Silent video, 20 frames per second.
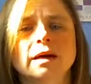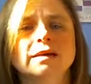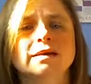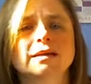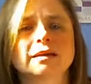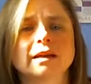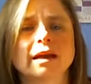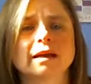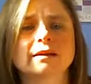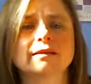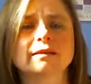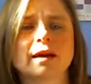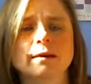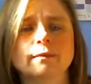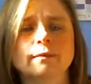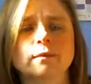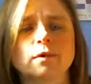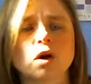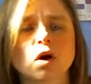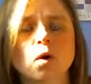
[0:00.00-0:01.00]
to let
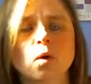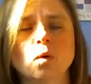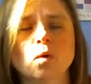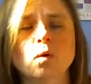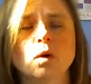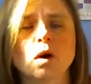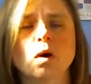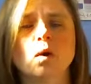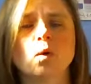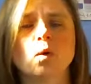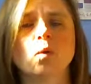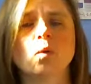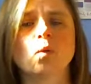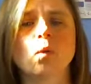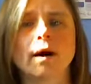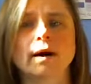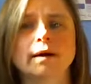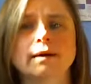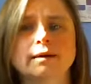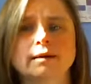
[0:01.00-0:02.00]
them know
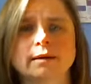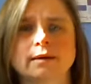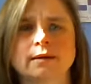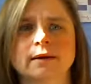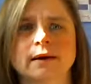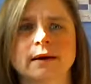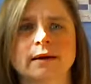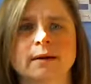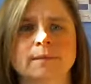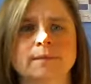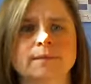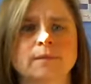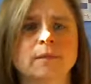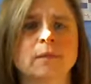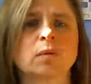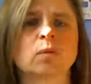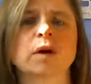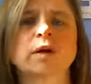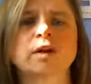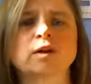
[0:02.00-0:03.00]
what
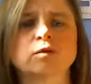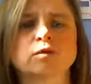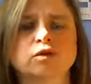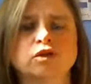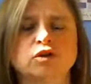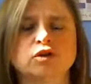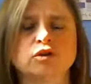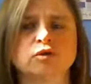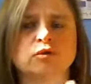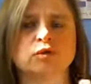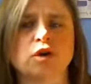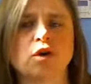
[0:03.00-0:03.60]
you do,